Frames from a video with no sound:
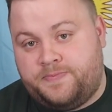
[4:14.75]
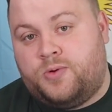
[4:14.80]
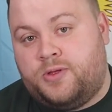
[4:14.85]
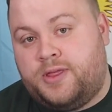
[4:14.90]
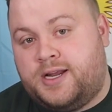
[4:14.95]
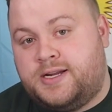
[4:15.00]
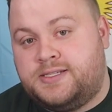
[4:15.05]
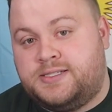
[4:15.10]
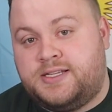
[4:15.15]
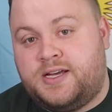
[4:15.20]
Well,
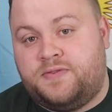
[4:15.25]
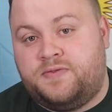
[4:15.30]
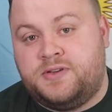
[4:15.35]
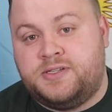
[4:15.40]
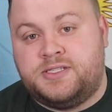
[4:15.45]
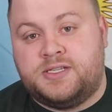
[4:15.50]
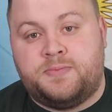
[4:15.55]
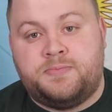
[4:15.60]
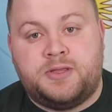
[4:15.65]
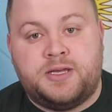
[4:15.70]
that is definitely
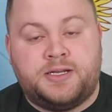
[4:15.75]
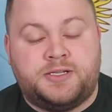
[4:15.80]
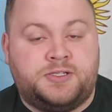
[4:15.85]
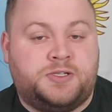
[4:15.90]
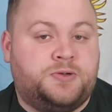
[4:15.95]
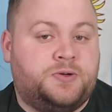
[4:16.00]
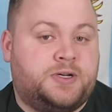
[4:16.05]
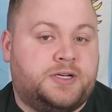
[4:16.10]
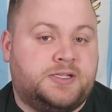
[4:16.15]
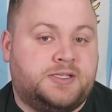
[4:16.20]
something
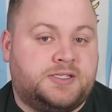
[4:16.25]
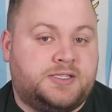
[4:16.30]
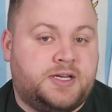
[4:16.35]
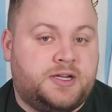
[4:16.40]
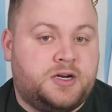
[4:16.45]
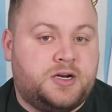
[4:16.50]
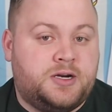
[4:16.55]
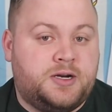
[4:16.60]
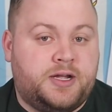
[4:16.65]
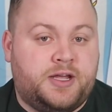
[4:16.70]
to
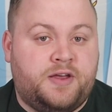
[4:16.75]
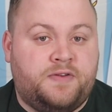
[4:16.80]
consider.